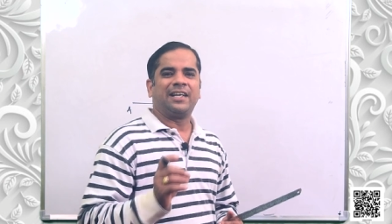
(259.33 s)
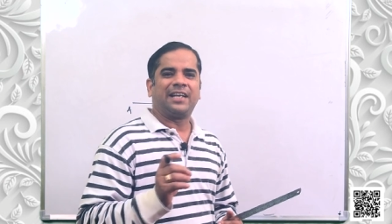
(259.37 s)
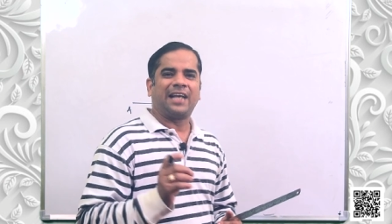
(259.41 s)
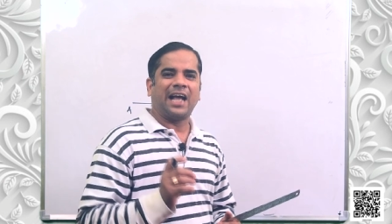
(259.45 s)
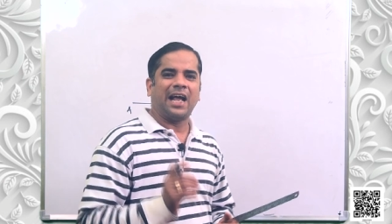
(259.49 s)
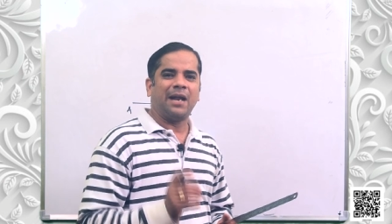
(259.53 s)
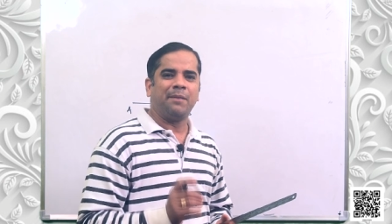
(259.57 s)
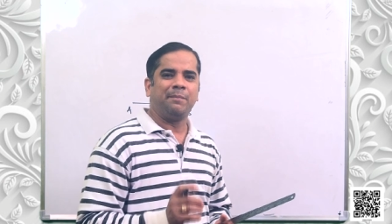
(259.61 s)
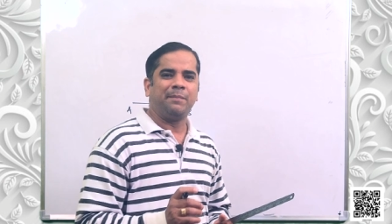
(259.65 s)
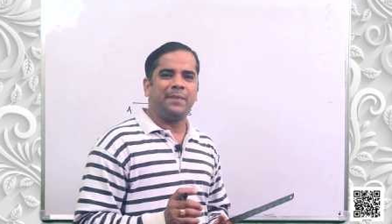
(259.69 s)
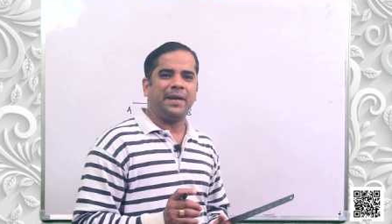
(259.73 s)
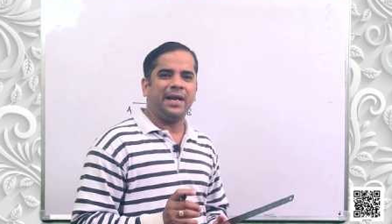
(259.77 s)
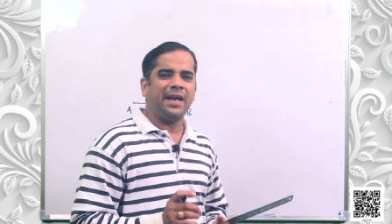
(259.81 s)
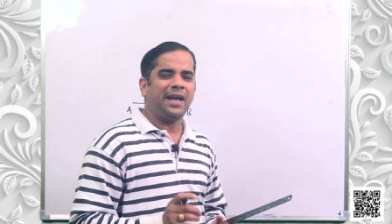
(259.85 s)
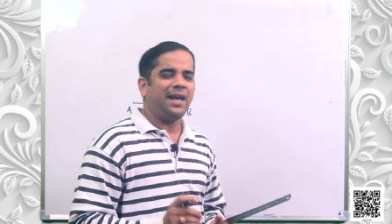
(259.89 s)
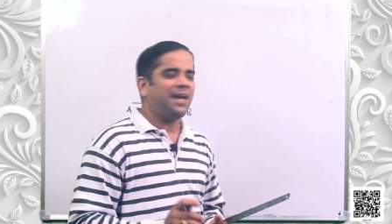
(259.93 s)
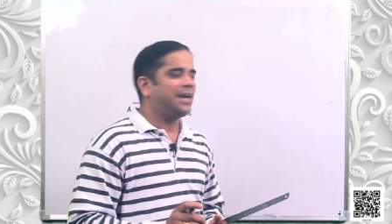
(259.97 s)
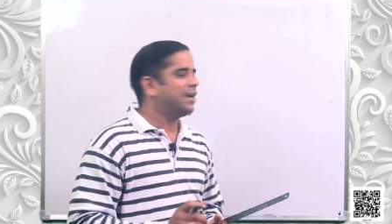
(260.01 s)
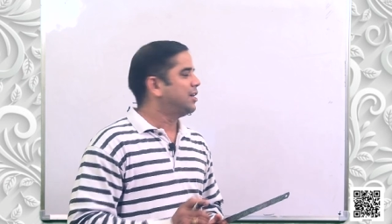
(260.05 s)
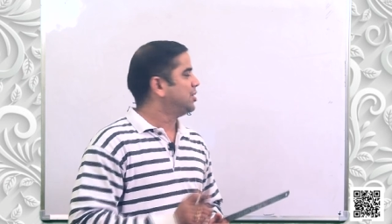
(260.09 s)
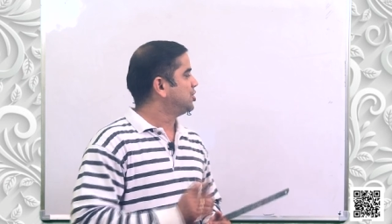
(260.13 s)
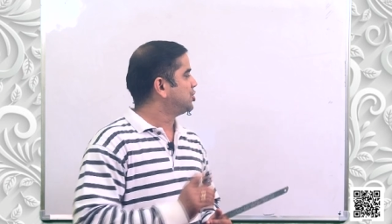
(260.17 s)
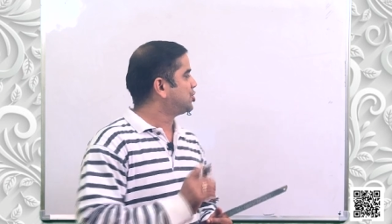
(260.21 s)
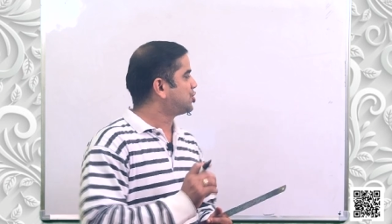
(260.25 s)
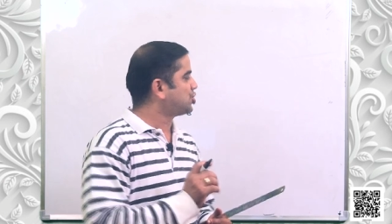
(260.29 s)
can
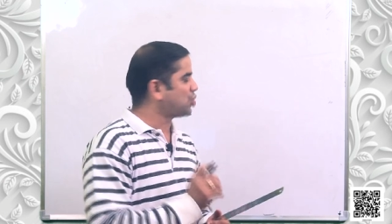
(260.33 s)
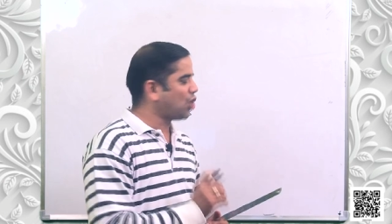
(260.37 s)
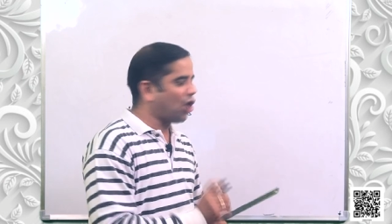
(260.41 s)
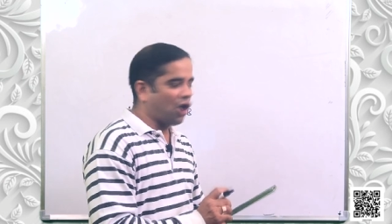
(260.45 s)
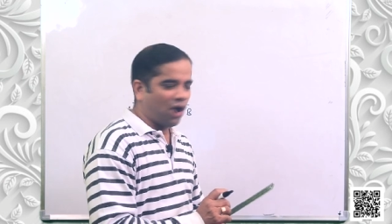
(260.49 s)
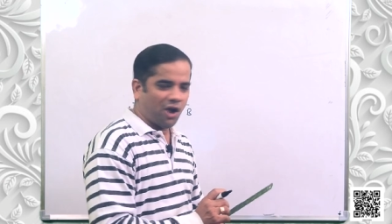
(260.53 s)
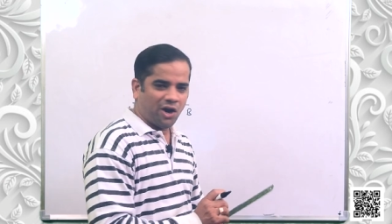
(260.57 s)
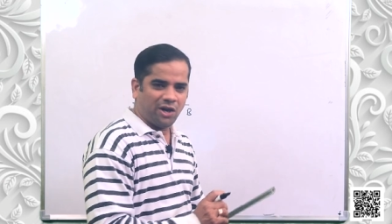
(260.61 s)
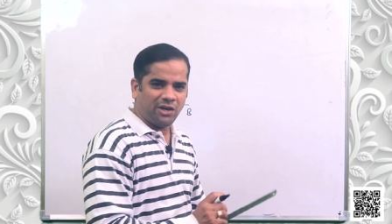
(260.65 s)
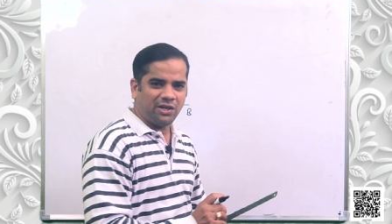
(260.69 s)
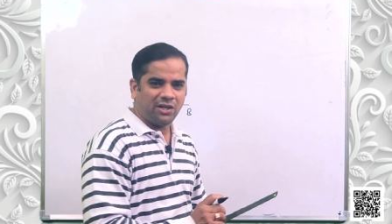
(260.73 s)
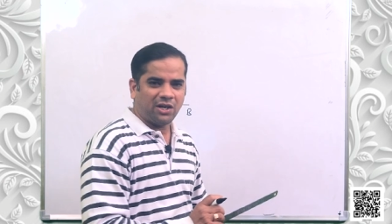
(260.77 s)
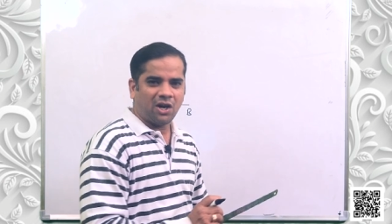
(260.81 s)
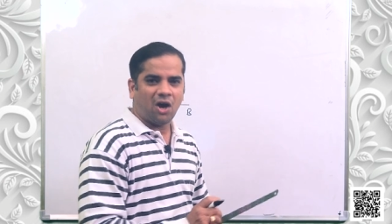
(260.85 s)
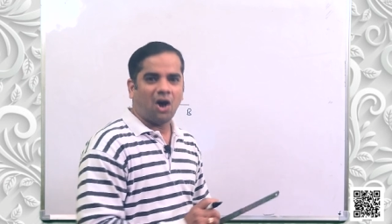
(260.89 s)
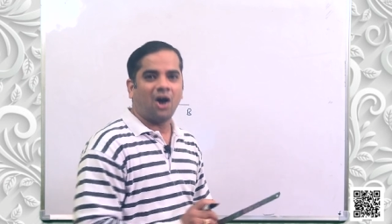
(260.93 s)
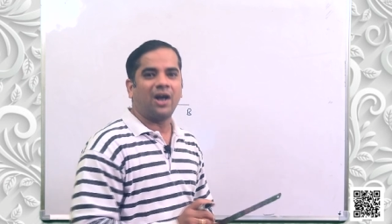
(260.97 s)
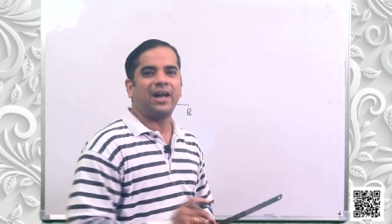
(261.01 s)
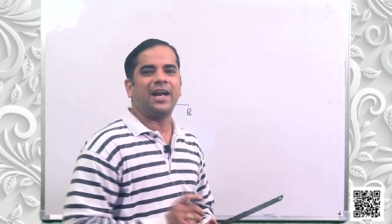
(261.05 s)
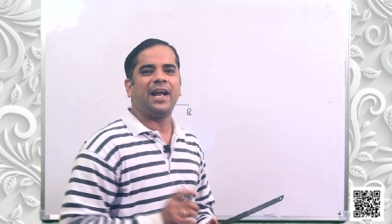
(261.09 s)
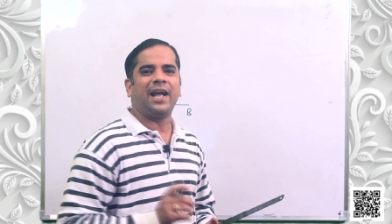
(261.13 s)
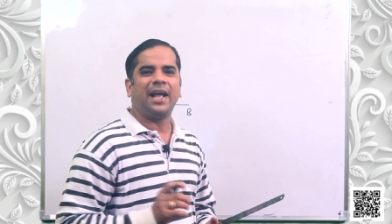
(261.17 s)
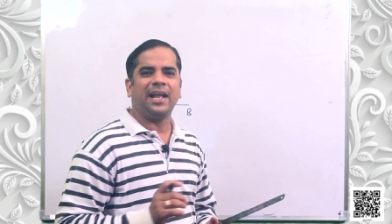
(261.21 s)
be drawn or